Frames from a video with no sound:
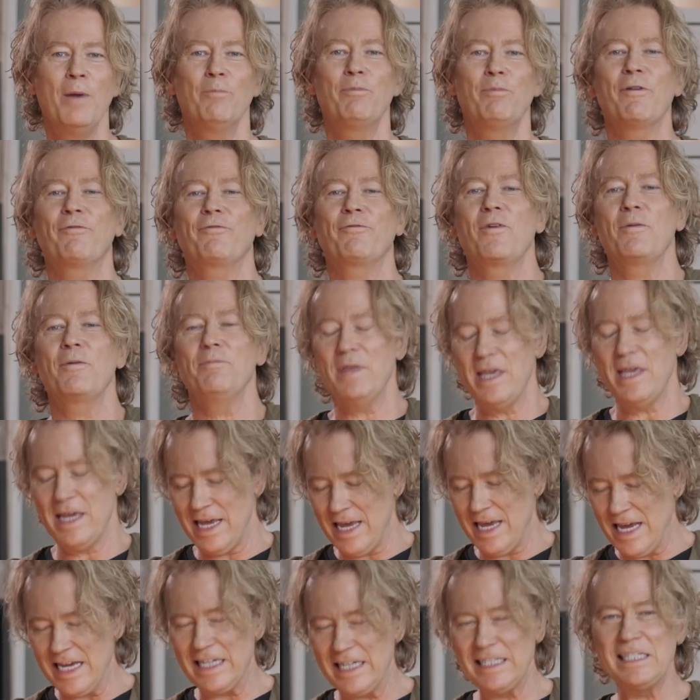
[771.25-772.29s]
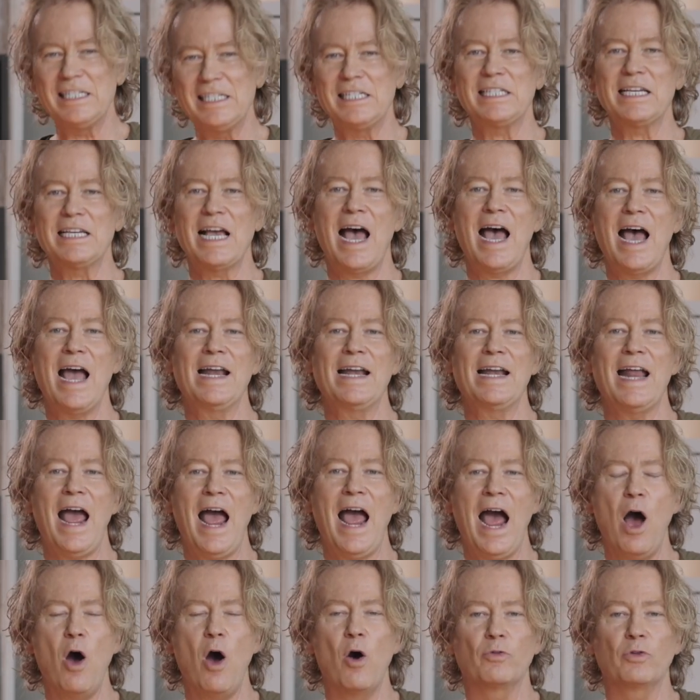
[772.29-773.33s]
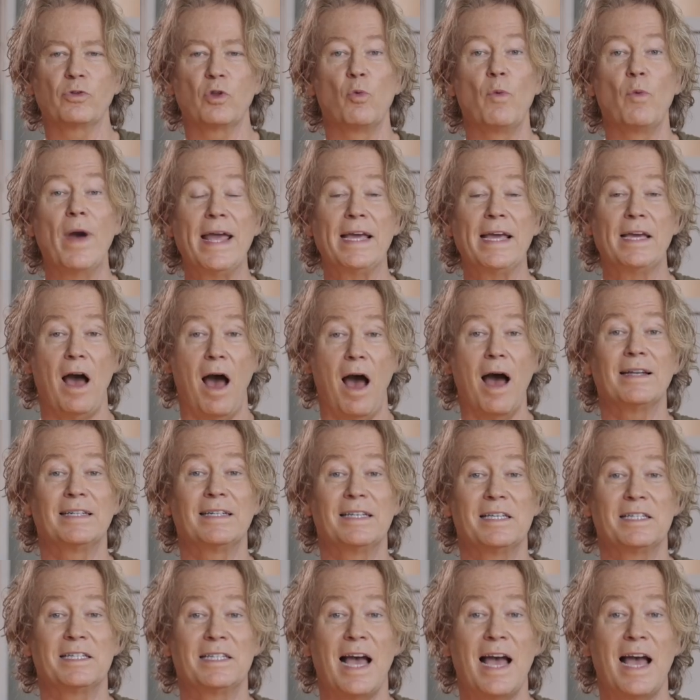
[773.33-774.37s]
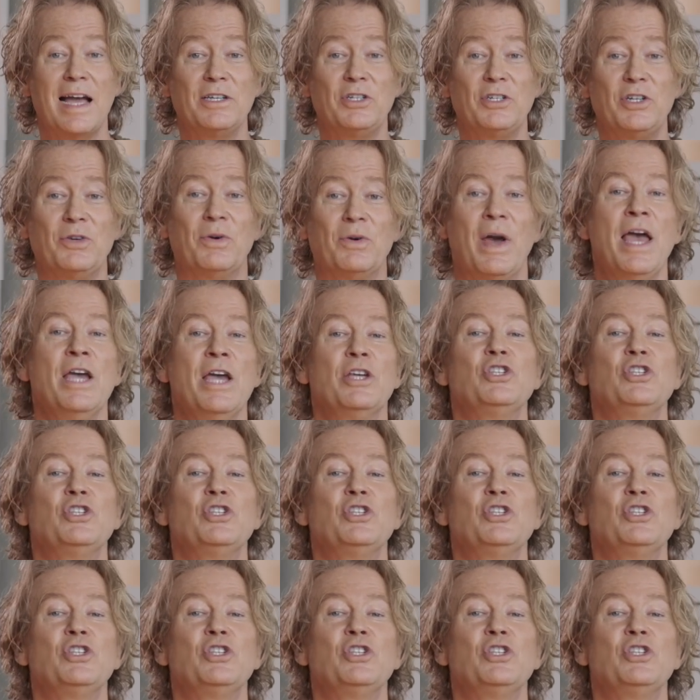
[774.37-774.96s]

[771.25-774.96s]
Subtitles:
but from the inside out, the way God designed you.